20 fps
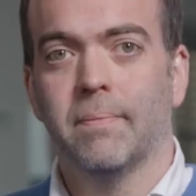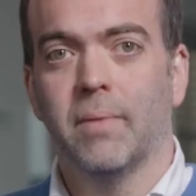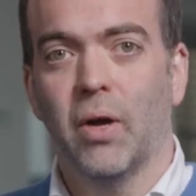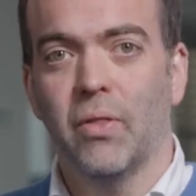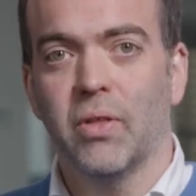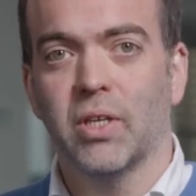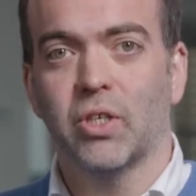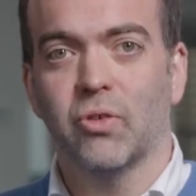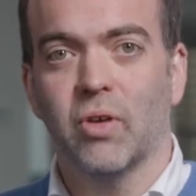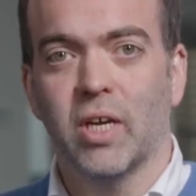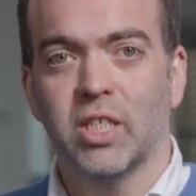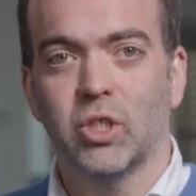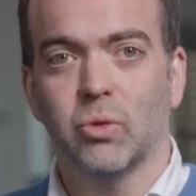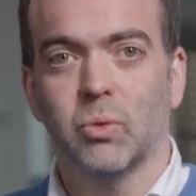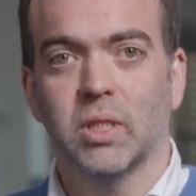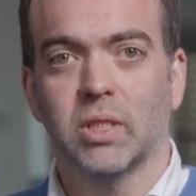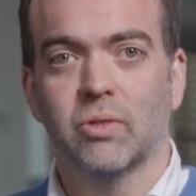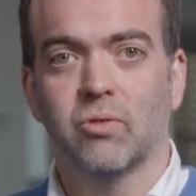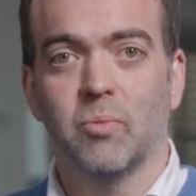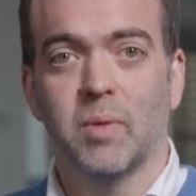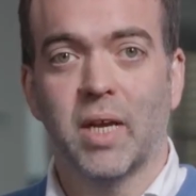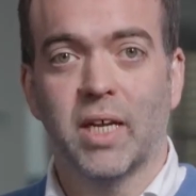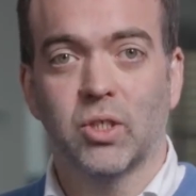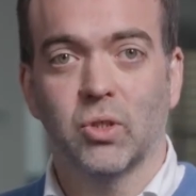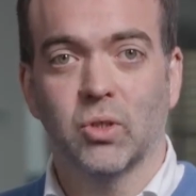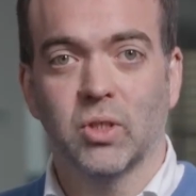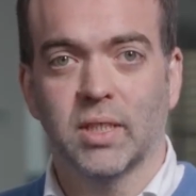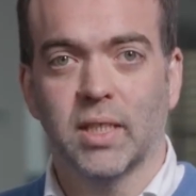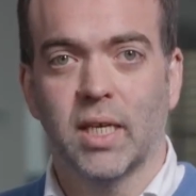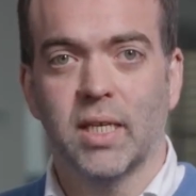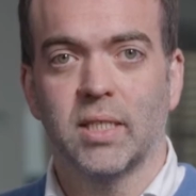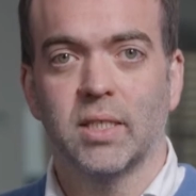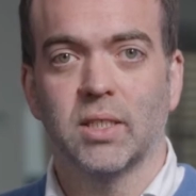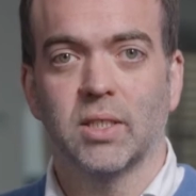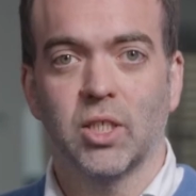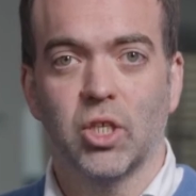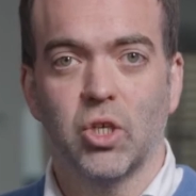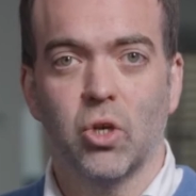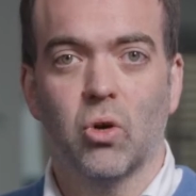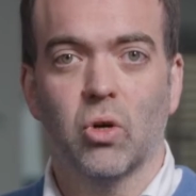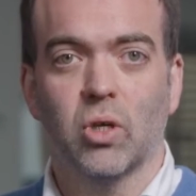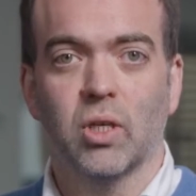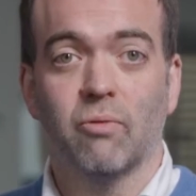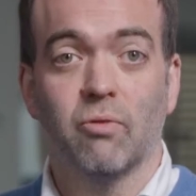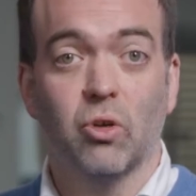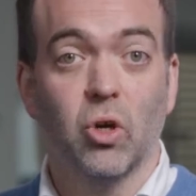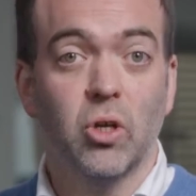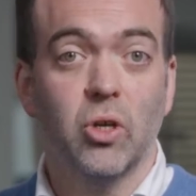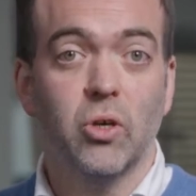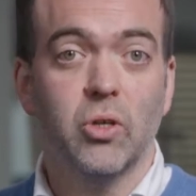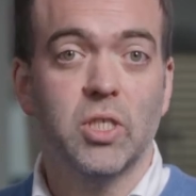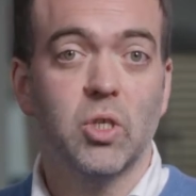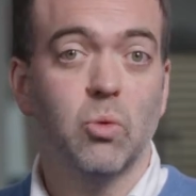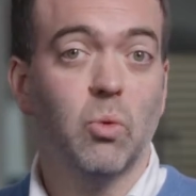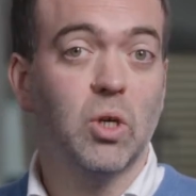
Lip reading: Other graduates from Natural Sciences at York have gone on to